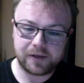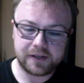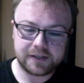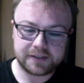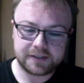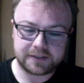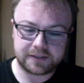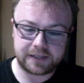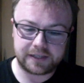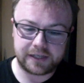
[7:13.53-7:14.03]

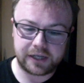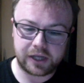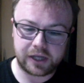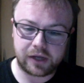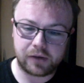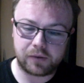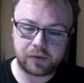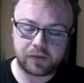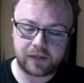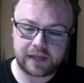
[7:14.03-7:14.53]
So there you
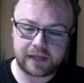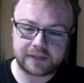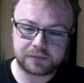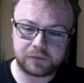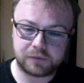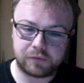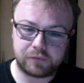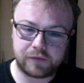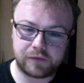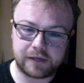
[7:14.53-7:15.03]
go. That's
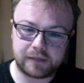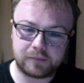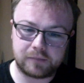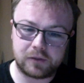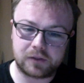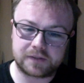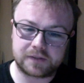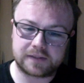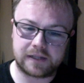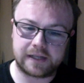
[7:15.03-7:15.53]
what Venom
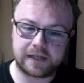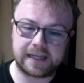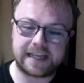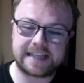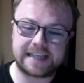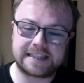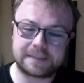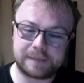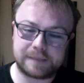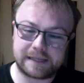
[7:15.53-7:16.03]
looks like
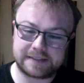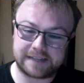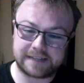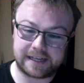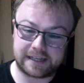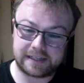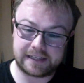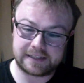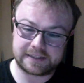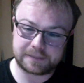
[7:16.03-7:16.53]
in
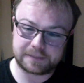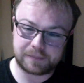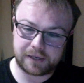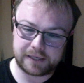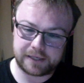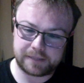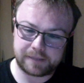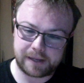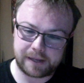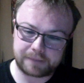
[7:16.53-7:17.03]
Spectacular
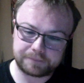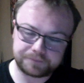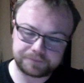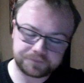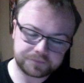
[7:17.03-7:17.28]
Spider-Man.